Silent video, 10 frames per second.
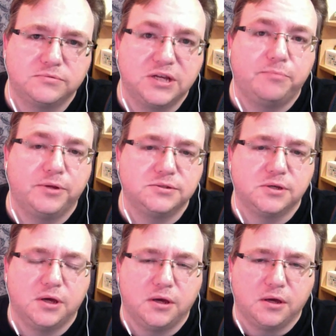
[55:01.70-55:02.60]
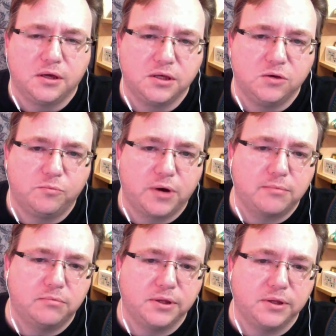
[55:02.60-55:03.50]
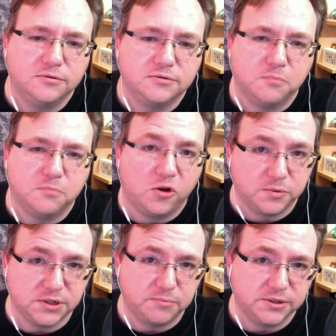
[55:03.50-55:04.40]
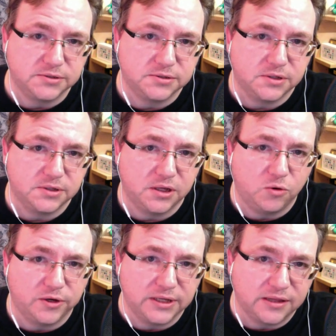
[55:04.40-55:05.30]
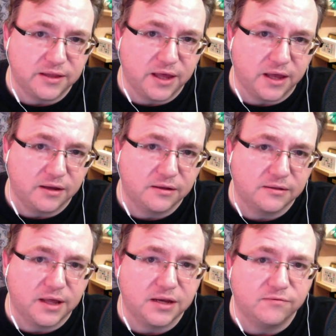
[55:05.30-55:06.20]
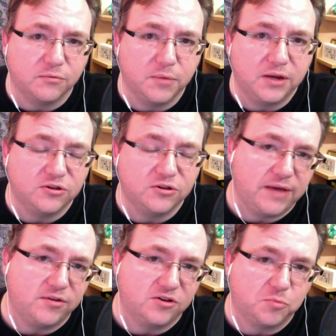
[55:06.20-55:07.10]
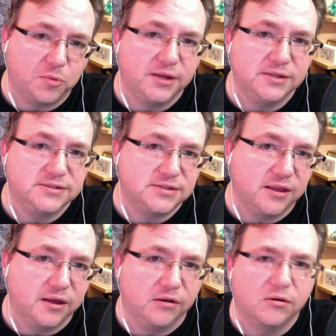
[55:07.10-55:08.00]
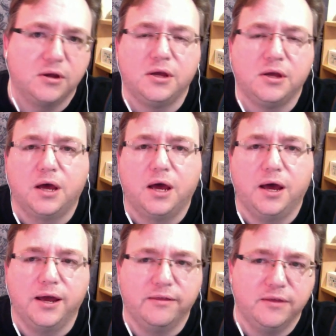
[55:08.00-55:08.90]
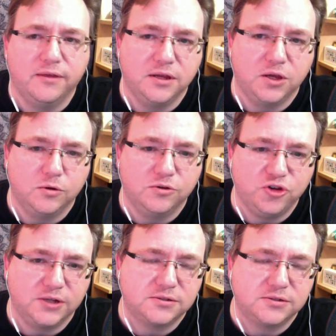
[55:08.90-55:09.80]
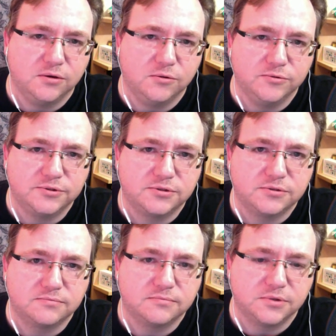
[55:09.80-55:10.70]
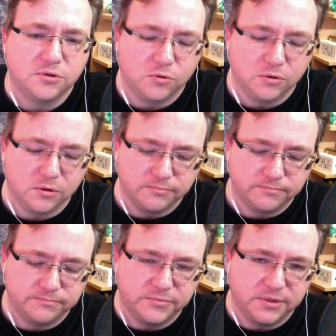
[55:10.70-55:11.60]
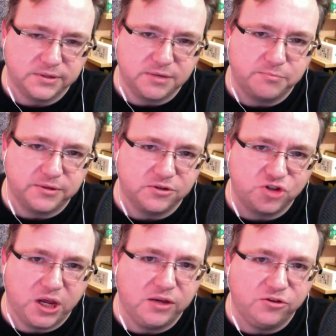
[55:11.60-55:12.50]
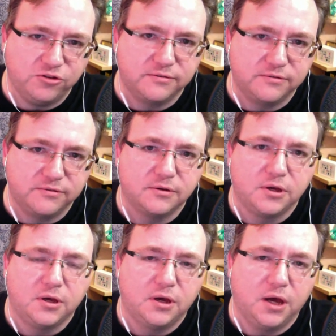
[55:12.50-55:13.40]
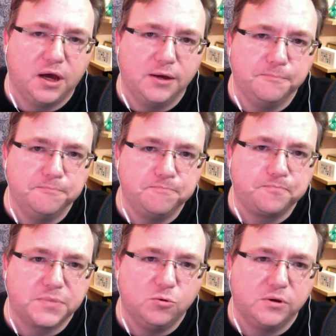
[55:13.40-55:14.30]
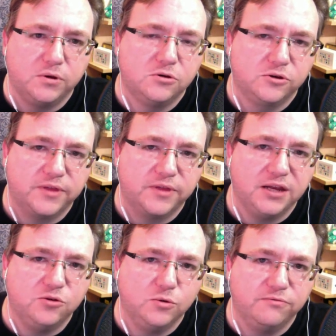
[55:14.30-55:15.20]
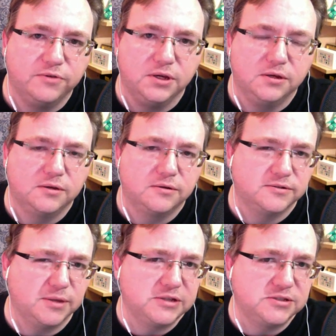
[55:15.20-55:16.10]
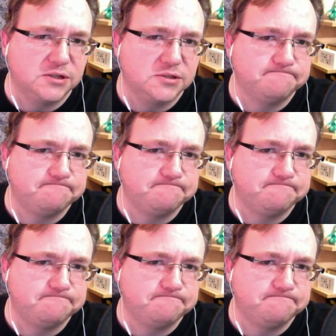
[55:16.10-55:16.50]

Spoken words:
templates, you would probably use multiple templates in order to get that information and have it displayed and stay there. And then you would just use the template that changes. You would hook that into a feed. Does that make sense?